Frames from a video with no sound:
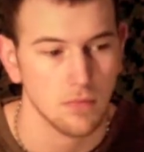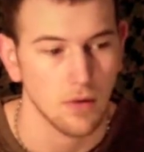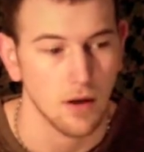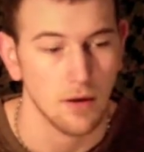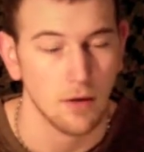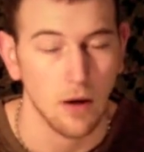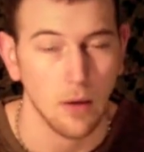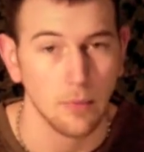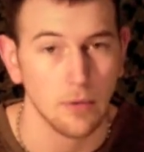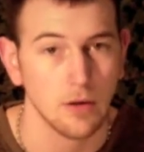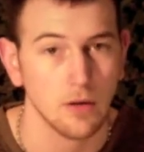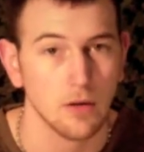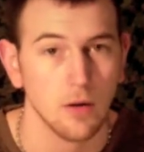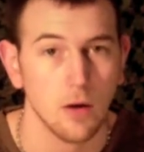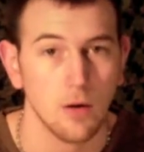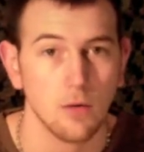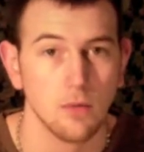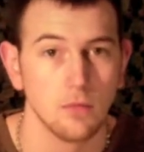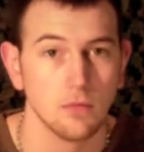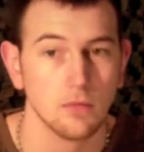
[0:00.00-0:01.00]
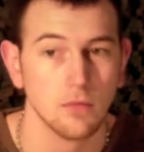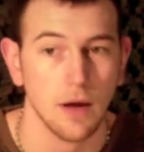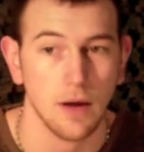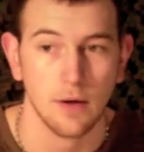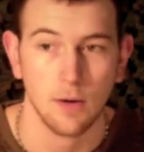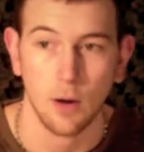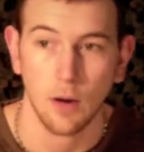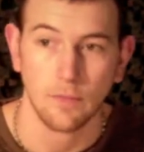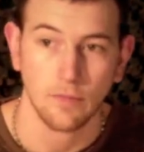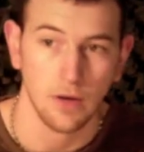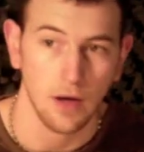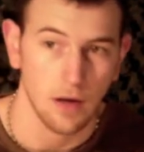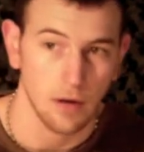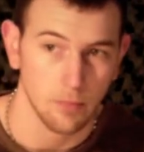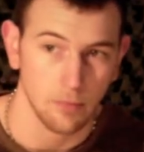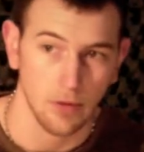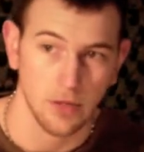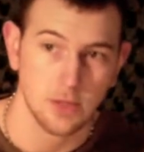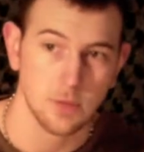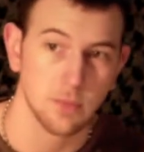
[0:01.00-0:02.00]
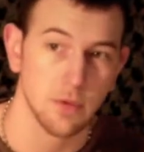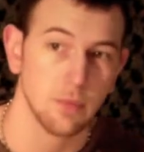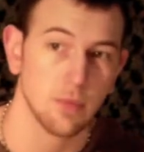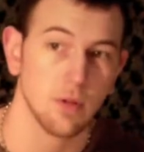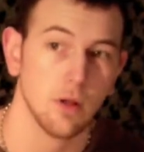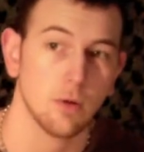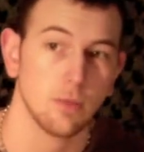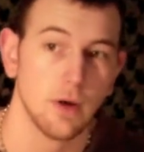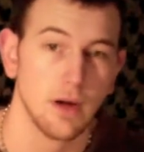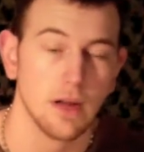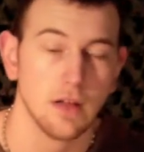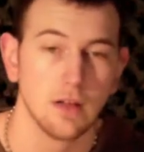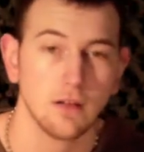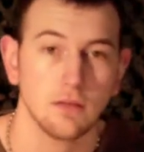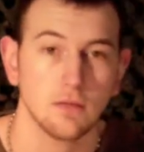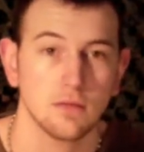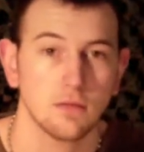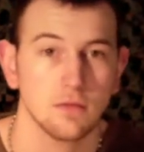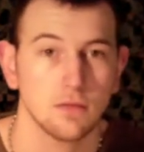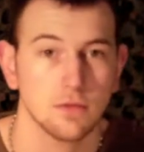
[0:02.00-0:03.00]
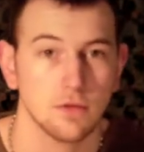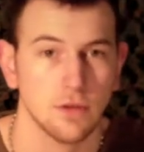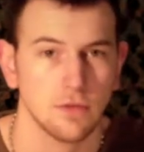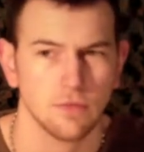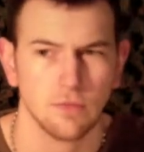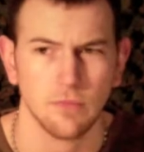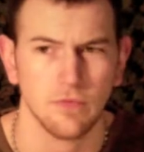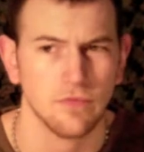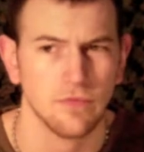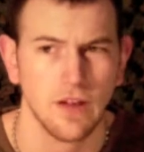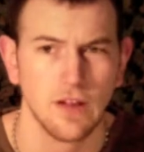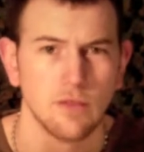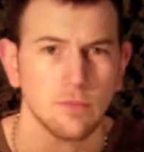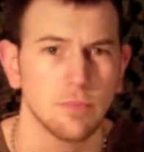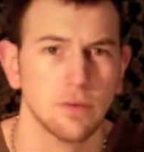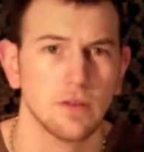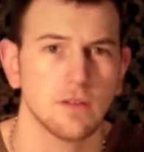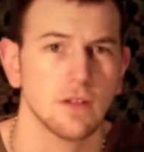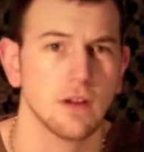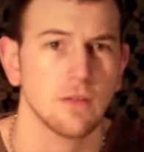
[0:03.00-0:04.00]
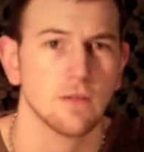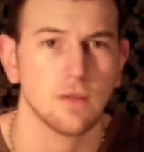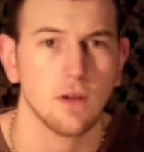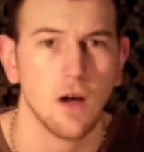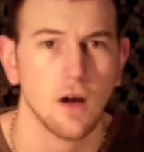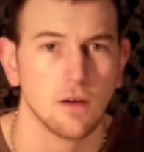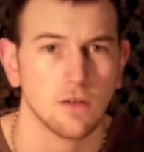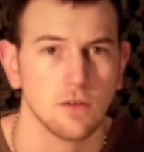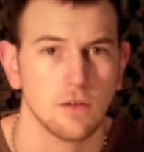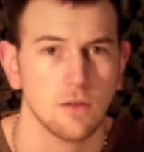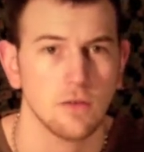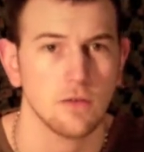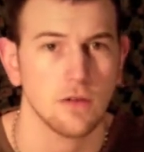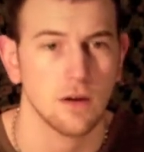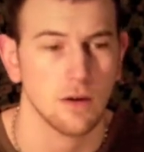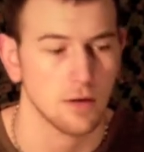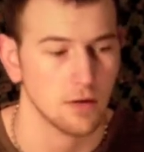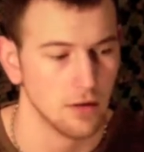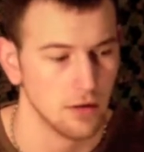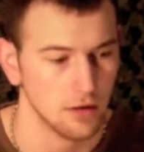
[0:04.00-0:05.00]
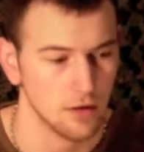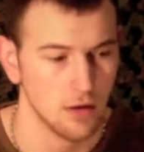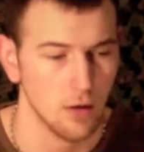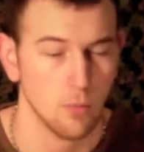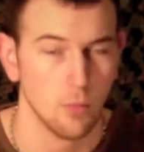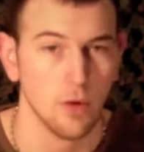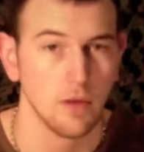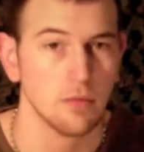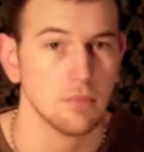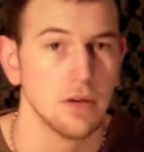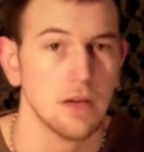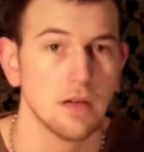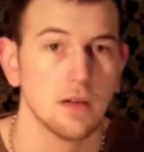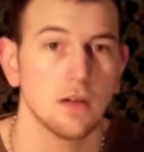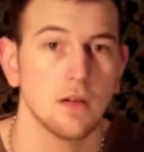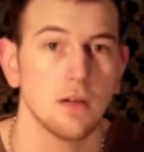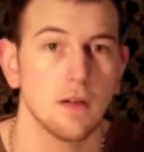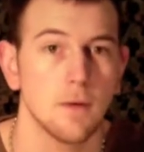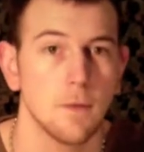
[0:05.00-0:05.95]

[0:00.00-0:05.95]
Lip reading: I know I'm going to go. I know I've got a bunch of people already, just from Facebook that I've talked to, that are going to come with me.